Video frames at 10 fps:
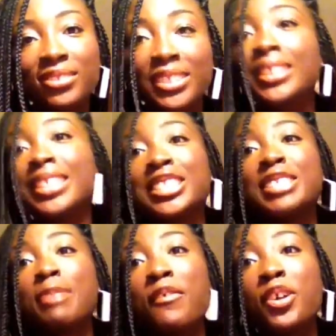This
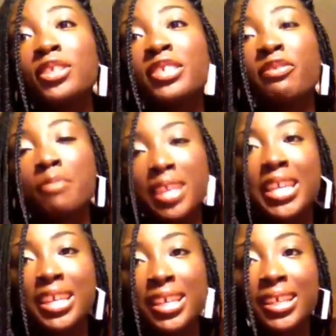is my first of
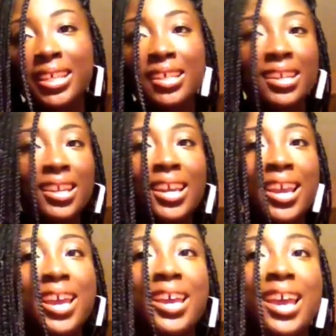many.
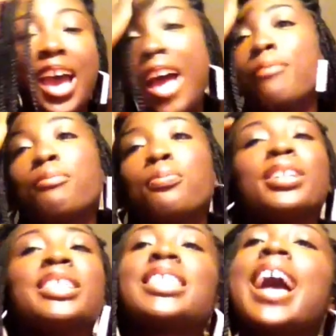I'm
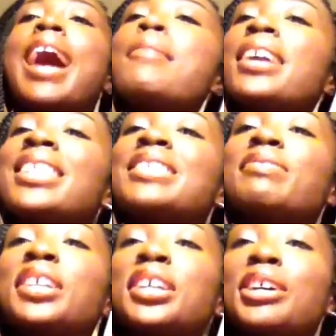pretty shy making this
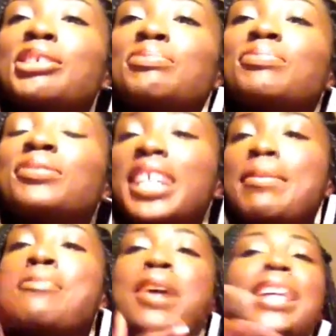video, so that's
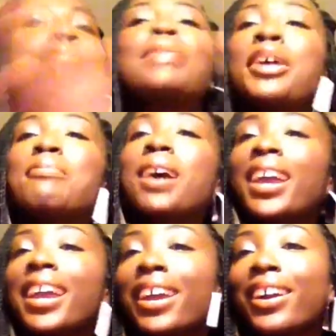why I keep playing with my
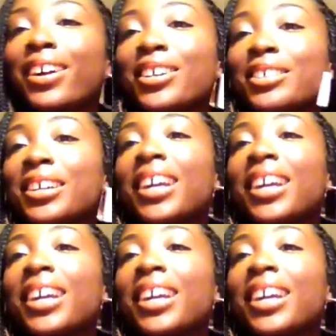hair.